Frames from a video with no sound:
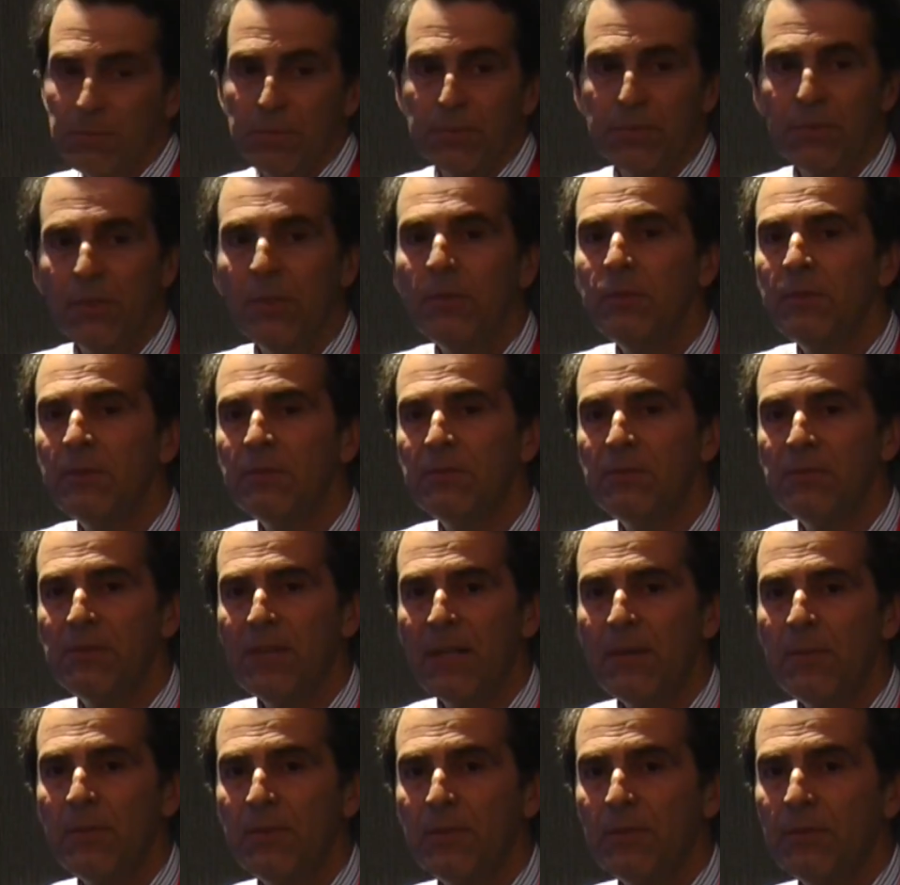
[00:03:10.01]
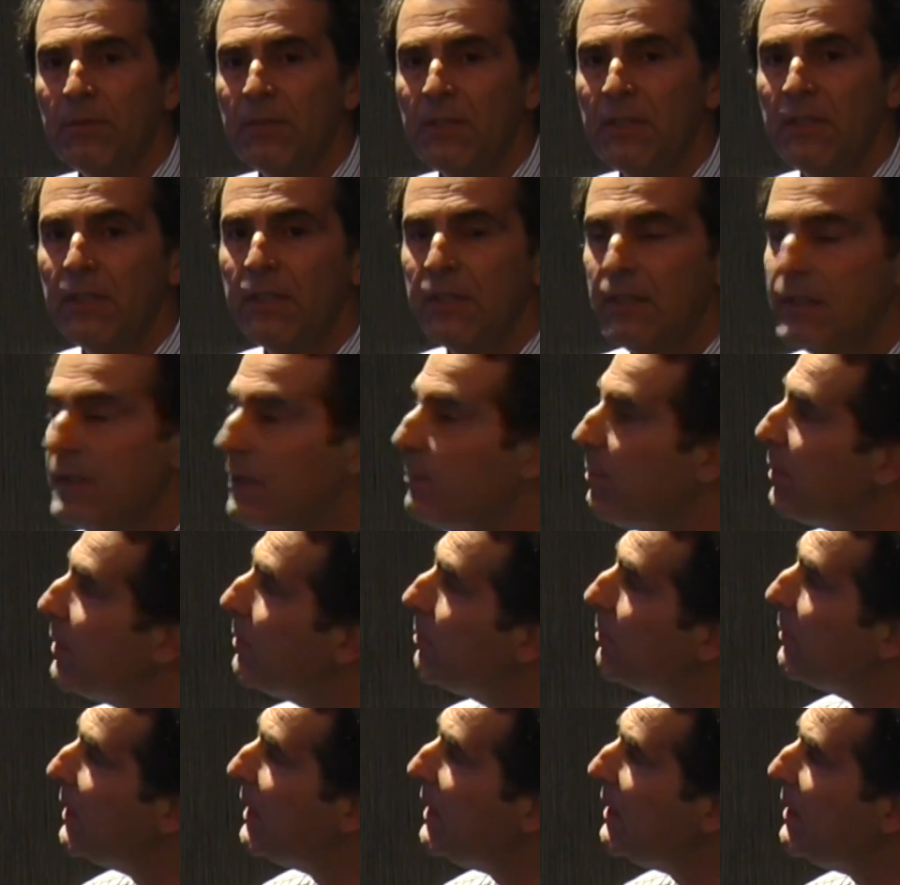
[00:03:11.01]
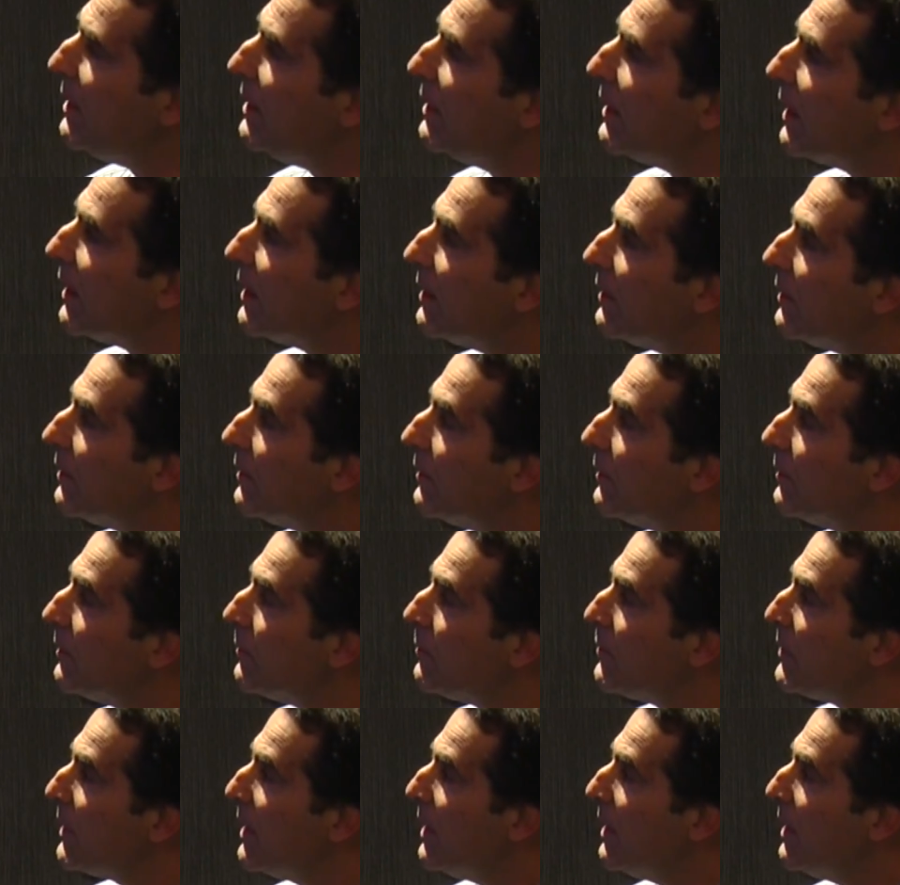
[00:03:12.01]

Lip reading: pro-inflammatory lipid mediators